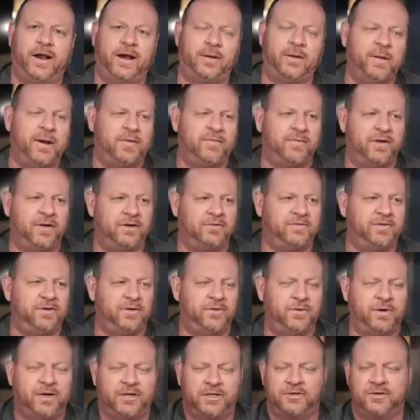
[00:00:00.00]
I mean, I've done a
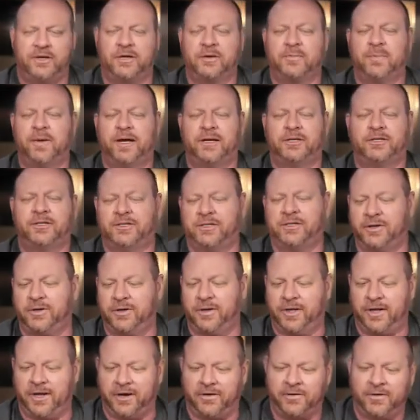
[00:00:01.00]
few extract batches here
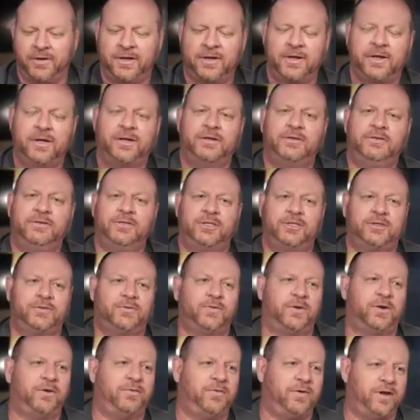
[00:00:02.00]
and there just
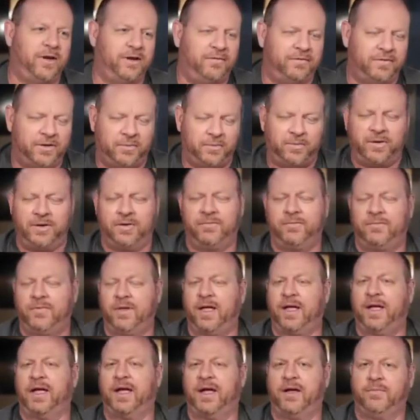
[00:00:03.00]
for the fun of it, but
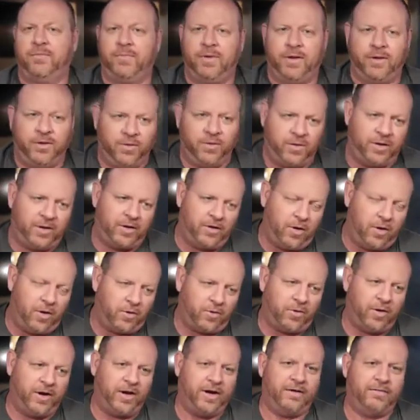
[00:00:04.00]
I've been doing all
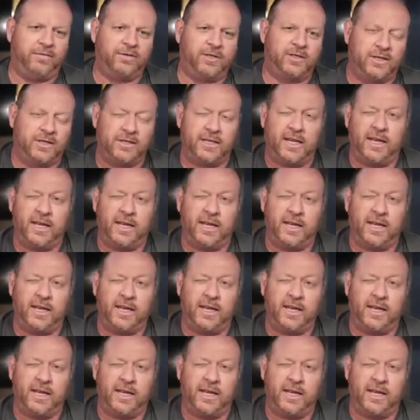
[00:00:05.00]
grain ever since.